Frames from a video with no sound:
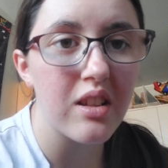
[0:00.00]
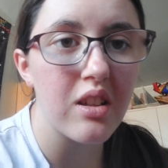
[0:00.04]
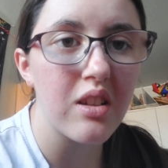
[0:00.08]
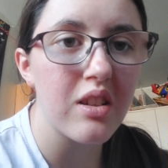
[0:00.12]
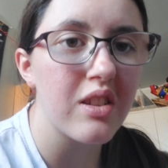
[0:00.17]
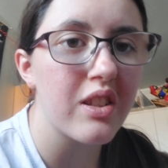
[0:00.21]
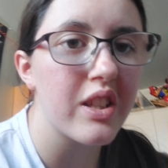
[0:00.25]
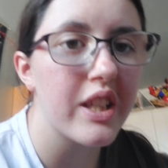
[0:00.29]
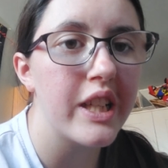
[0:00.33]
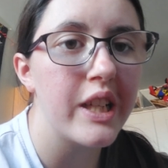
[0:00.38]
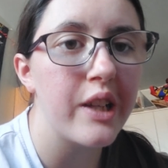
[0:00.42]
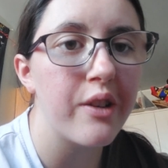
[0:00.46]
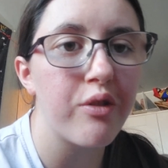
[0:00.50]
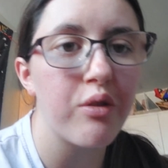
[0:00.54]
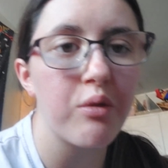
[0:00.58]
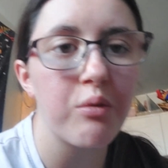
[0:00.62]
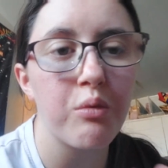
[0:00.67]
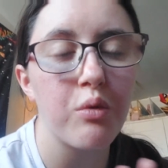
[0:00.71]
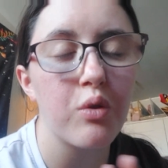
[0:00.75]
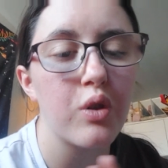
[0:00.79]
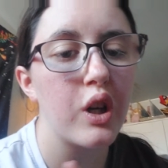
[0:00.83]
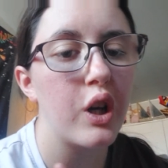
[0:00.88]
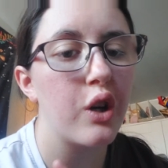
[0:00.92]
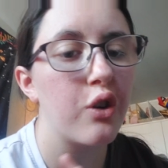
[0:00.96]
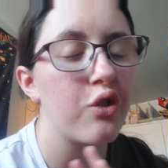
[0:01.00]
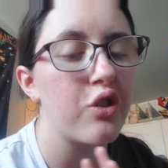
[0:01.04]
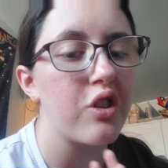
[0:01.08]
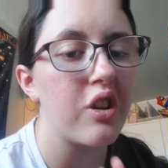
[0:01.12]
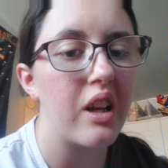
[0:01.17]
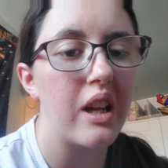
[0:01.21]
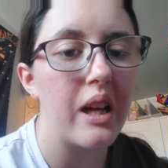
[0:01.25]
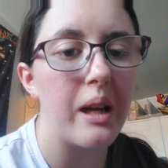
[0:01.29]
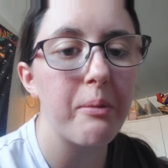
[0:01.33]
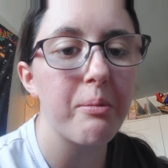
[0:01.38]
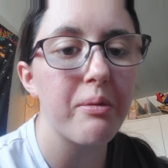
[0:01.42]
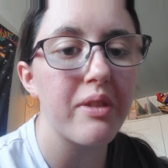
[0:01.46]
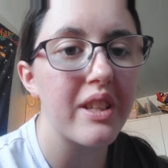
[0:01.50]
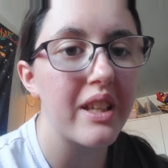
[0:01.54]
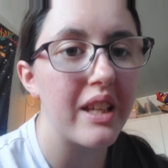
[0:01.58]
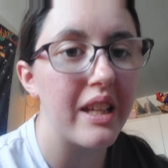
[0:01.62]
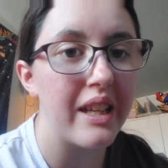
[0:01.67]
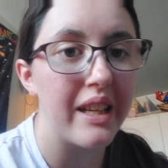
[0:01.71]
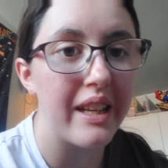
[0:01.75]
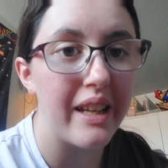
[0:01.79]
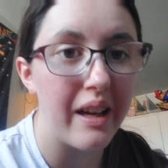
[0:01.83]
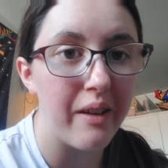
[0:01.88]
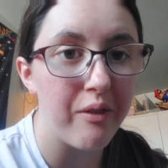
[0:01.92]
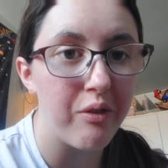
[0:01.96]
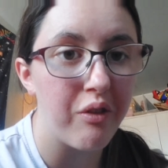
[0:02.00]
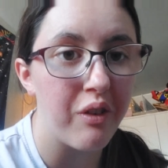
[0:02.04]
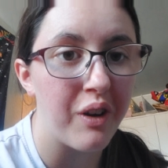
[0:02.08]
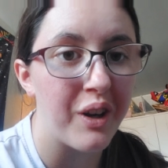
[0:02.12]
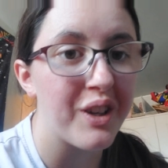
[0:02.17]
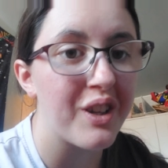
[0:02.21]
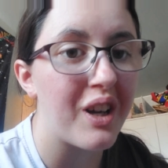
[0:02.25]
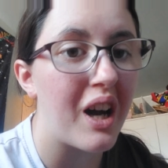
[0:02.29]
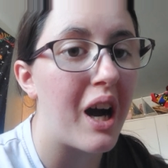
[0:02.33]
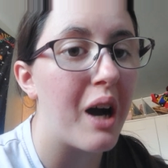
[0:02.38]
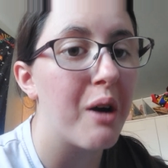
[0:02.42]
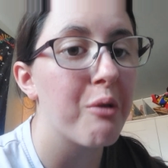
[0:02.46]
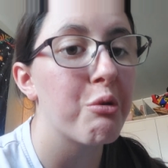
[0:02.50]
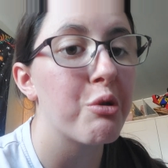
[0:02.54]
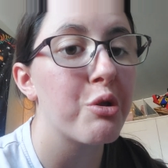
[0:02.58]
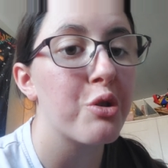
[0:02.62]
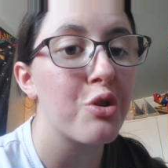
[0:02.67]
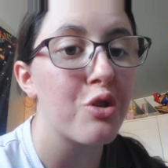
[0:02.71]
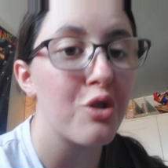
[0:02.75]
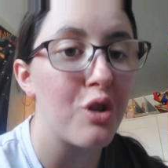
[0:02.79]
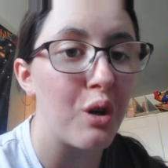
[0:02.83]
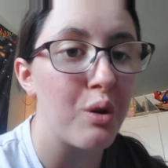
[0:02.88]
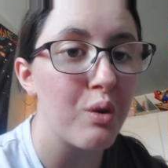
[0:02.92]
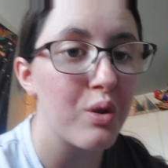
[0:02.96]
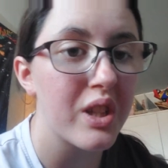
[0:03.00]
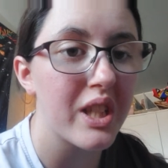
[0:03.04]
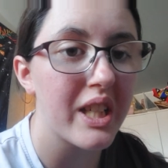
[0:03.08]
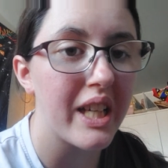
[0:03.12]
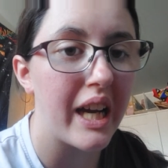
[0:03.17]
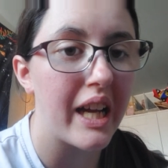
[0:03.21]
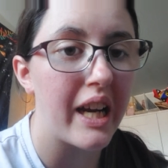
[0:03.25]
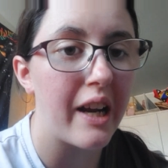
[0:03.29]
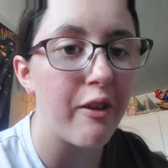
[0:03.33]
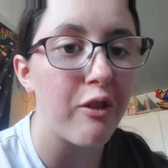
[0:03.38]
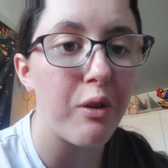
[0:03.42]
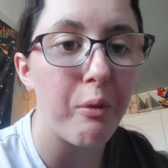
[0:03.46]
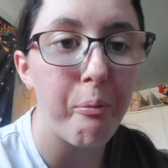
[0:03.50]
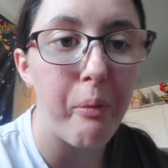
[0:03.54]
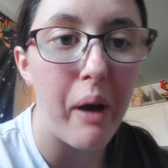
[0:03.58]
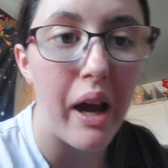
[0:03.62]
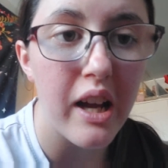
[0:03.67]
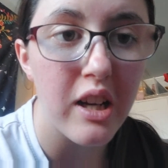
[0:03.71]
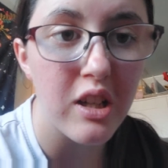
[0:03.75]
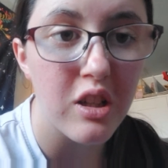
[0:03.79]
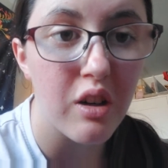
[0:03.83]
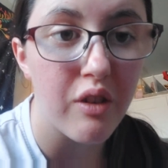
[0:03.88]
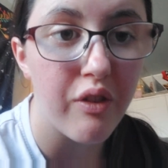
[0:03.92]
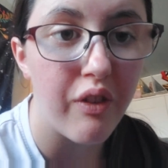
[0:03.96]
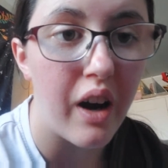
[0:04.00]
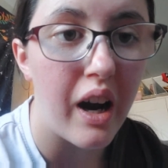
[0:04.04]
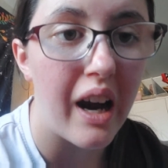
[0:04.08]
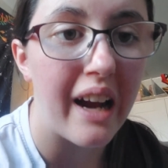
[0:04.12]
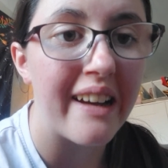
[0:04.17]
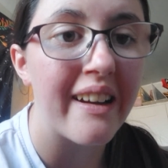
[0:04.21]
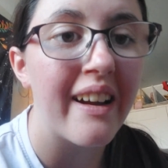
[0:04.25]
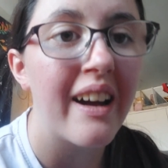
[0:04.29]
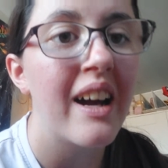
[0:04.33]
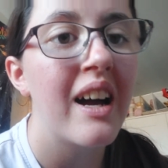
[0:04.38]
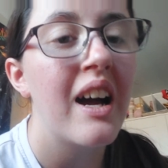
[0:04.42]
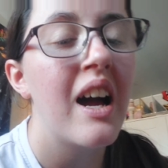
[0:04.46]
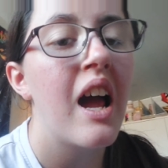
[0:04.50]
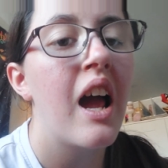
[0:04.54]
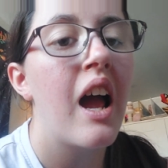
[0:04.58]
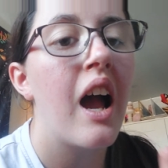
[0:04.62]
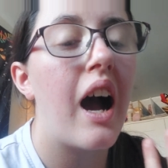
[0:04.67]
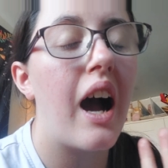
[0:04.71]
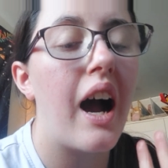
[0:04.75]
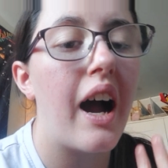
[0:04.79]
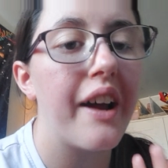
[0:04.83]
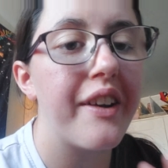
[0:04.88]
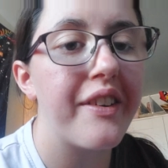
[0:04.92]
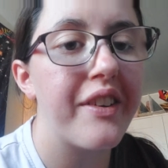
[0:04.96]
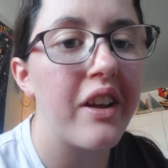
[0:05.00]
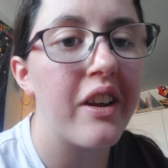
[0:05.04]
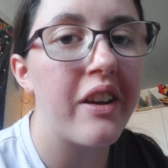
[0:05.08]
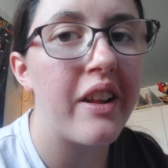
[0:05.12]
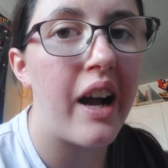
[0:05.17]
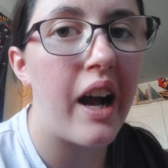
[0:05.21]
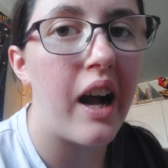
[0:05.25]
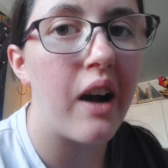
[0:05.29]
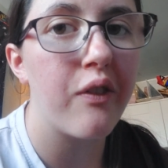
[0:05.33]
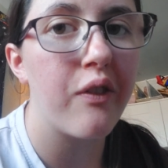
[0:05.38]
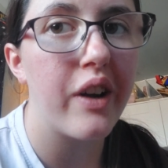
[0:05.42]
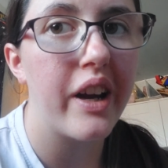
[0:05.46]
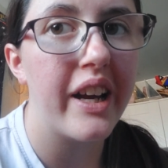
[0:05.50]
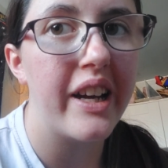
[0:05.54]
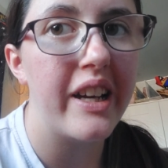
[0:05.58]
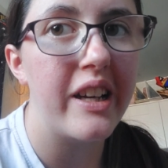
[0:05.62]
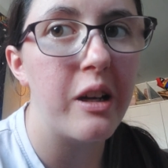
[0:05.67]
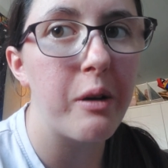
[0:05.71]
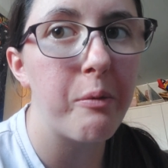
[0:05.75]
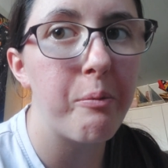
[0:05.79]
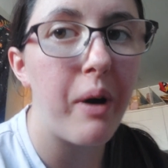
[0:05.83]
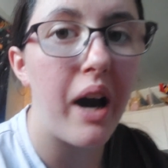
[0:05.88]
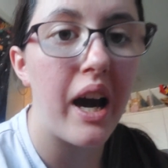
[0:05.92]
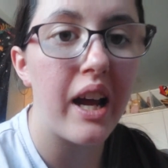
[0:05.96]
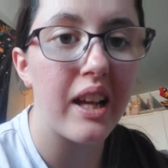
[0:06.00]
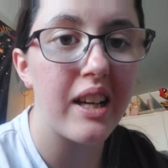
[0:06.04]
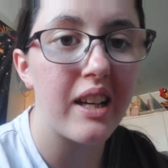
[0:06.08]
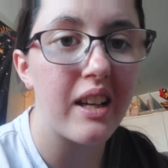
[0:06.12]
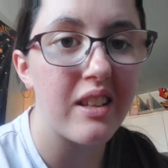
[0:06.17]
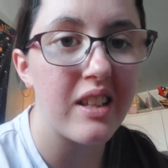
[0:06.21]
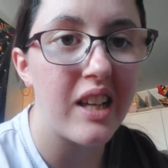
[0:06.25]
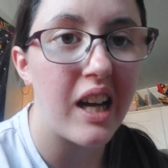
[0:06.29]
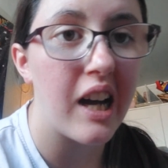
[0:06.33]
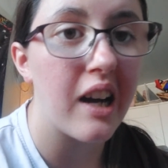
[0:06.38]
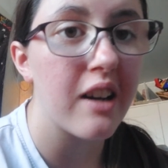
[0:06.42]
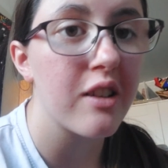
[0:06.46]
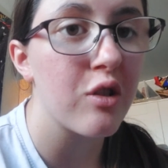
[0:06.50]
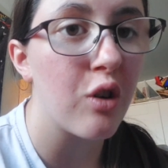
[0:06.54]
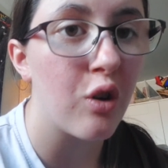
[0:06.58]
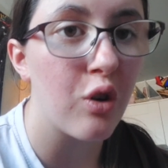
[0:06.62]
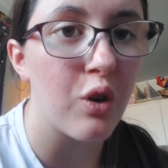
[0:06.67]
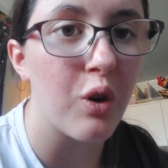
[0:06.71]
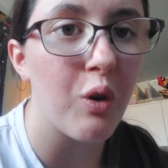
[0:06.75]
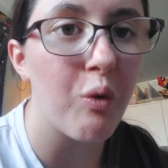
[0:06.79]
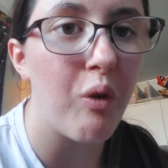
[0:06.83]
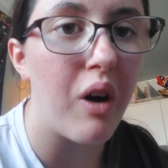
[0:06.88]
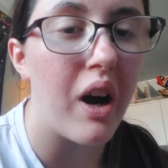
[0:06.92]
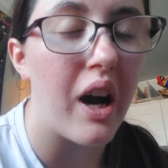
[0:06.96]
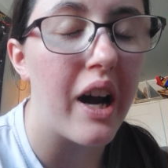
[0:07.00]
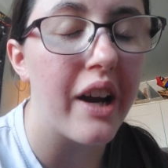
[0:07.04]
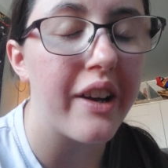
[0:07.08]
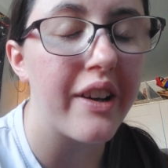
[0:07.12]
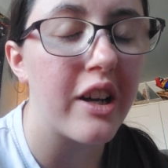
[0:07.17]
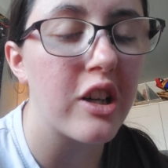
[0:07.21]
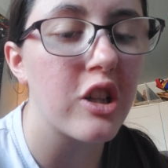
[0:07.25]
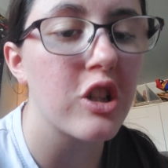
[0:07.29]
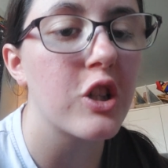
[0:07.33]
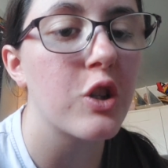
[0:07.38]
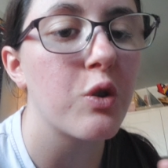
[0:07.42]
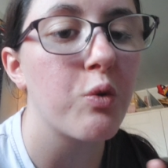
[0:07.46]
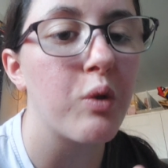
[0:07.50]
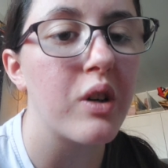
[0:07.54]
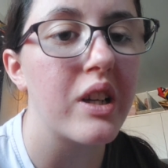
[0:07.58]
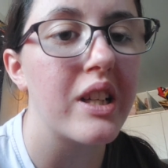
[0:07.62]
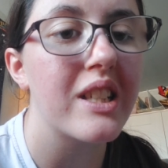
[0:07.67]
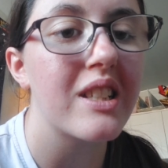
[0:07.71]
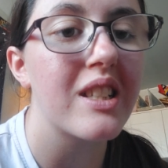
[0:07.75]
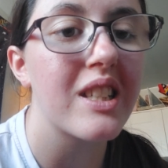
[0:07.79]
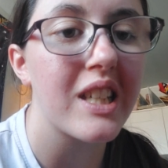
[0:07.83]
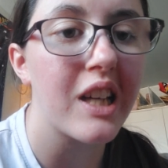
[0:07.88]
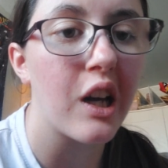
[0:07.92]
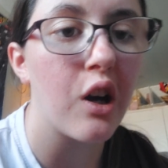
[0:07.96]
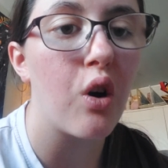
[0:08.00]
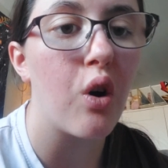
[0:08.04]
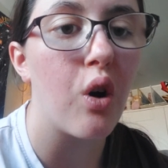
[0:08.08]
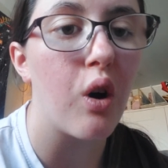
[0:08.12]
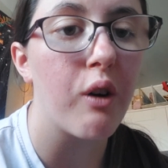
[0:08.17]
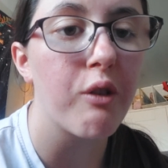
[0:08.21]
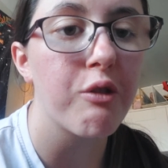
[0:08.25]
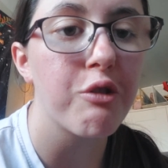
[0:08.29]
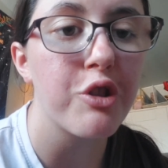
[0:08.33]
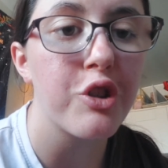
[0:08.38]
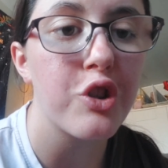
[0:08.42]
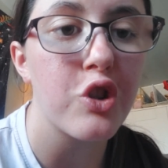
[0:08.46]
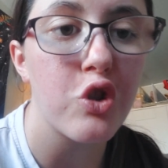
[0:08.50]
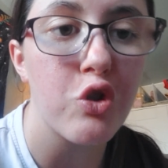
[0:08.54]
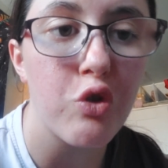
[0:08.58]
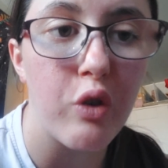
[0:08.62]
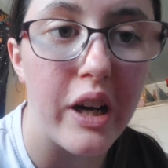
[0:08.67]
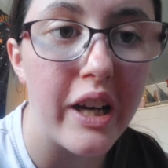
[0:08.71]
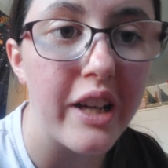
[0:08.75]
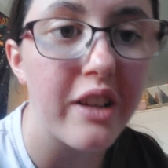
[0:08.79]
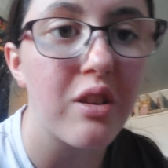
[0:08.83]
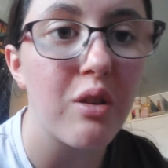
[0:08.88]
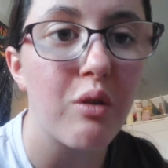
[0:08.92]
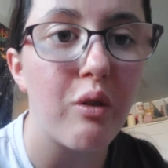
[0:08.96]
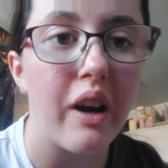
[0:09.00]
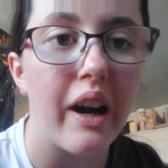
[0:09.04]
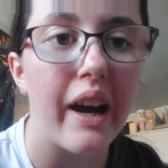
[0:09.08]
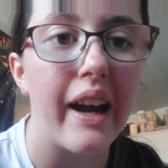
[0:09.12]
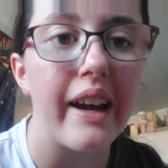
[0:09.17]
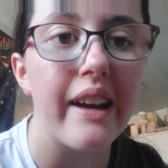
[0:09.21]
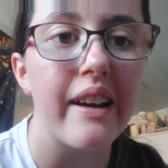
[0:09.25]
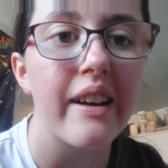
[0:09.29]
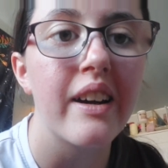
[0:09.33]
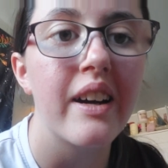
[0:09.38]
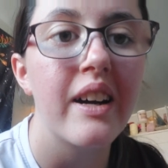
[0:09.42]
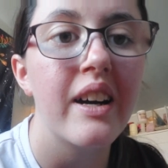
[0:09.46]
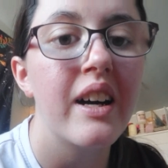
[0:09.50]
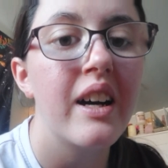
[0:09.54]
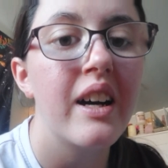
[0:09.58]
you can see from all those clips and everything, I was so scared, I was petrified. I did have a panic attack on the ride. I just wanted to get off straight away,